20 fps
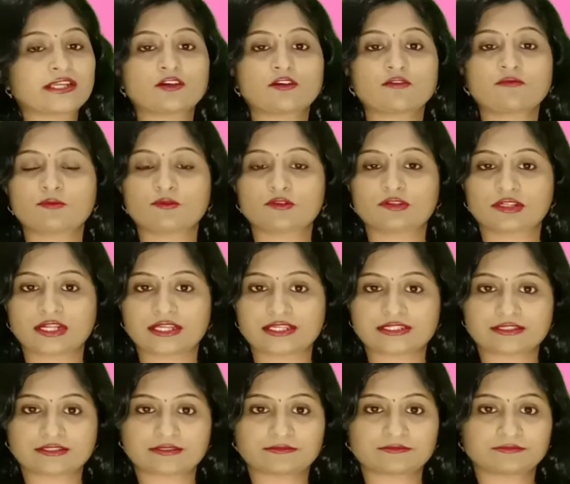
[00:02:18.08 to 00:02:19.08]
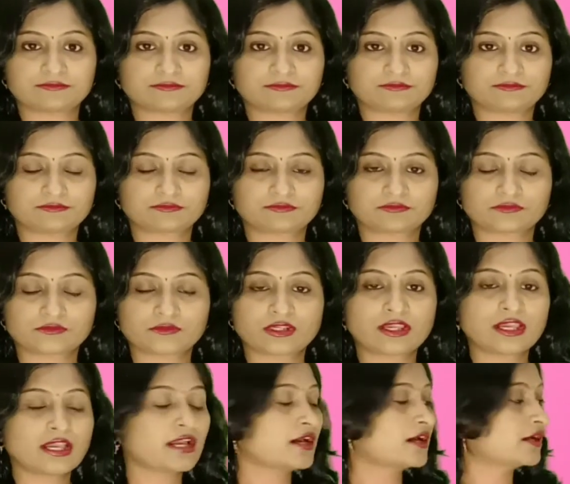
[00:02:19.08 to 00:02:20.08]
of polarizer.
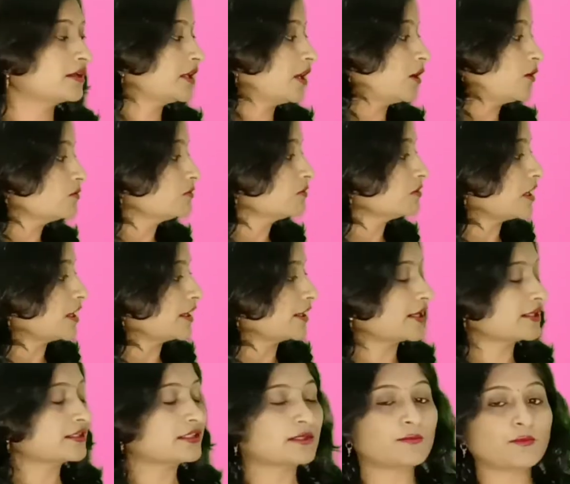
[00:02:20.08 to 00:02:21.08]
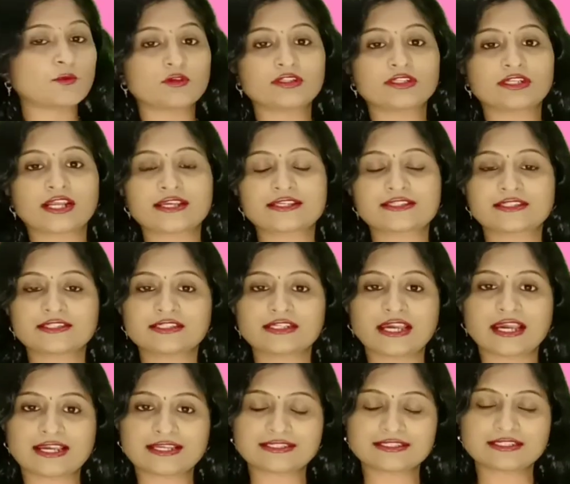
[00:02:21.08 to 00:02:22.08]
Now another polarizer
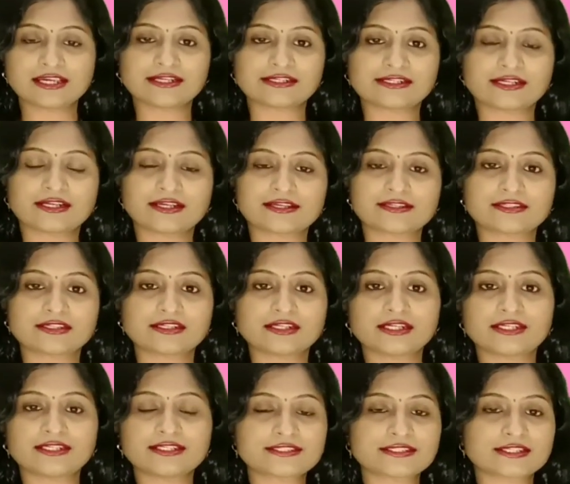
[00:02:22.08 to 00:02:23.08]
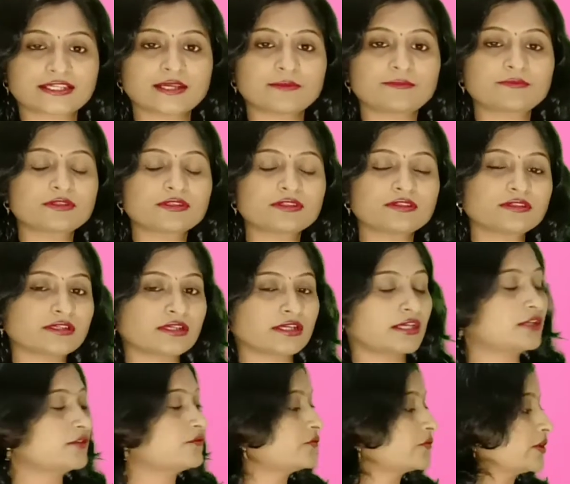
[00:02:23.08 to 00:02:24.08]
as an analyzer, it is kept
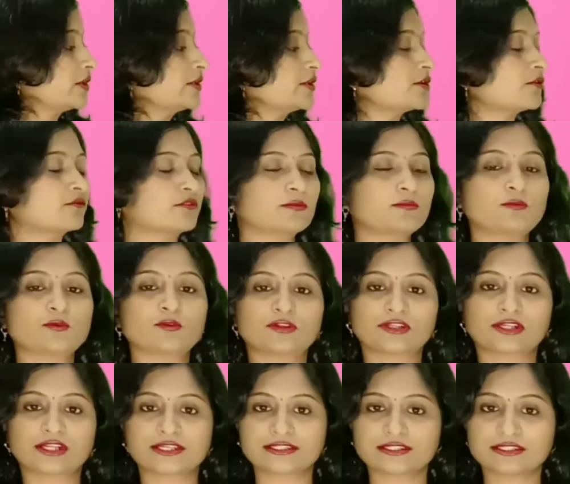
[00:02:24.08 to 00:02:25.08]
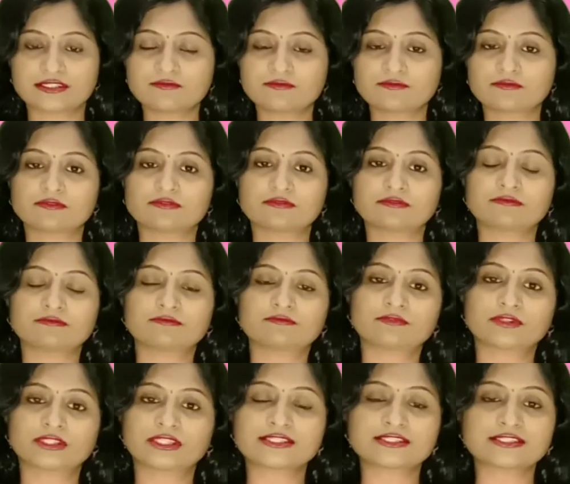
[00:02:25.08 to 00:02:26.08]
in front of the polarizer
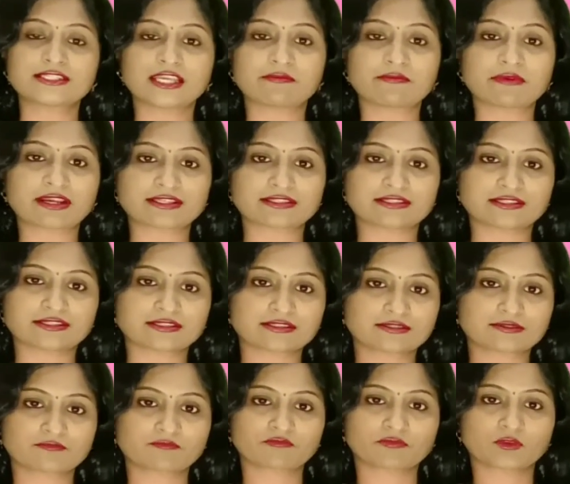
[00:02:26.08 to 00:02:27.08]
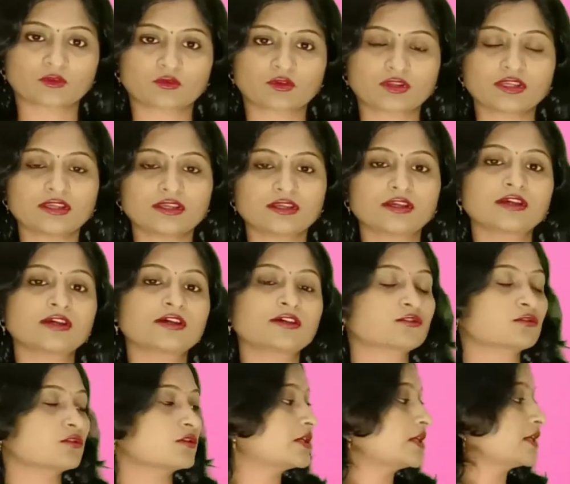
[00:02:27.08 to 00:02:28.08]
with the same axis. Okay,
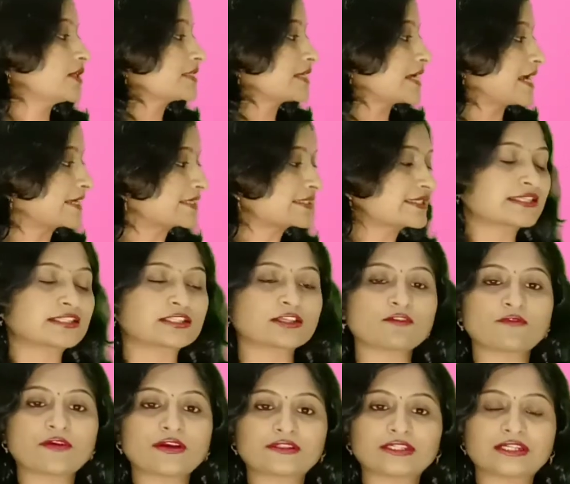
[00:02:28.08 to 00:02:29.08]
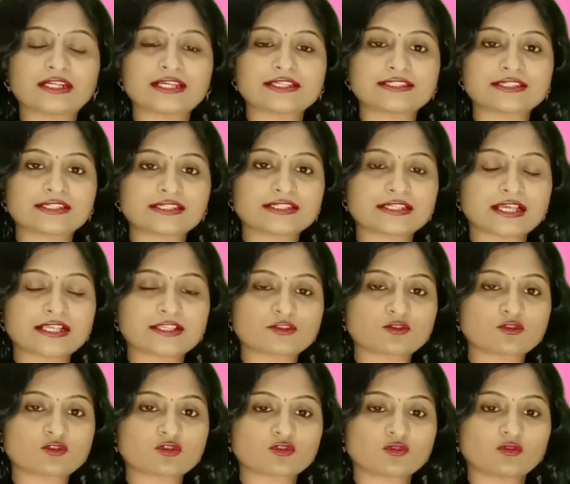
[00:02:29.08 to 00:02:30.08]
so here the axis of analyzer is
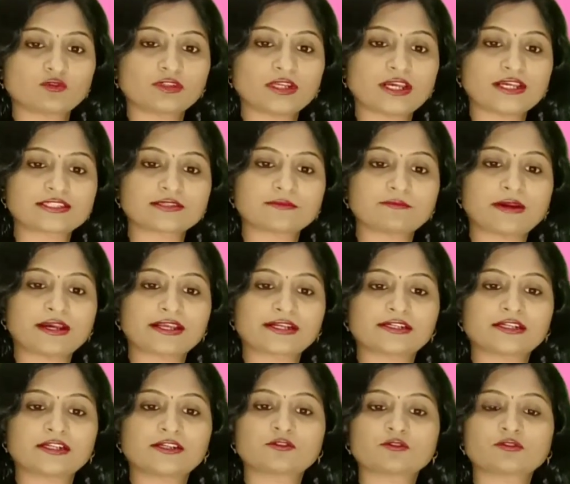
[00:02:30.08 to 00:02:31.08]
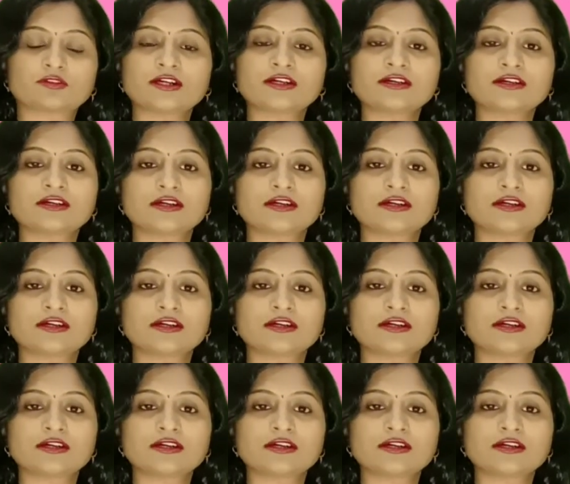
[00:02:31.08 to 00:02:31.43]
also shown as a parallel to the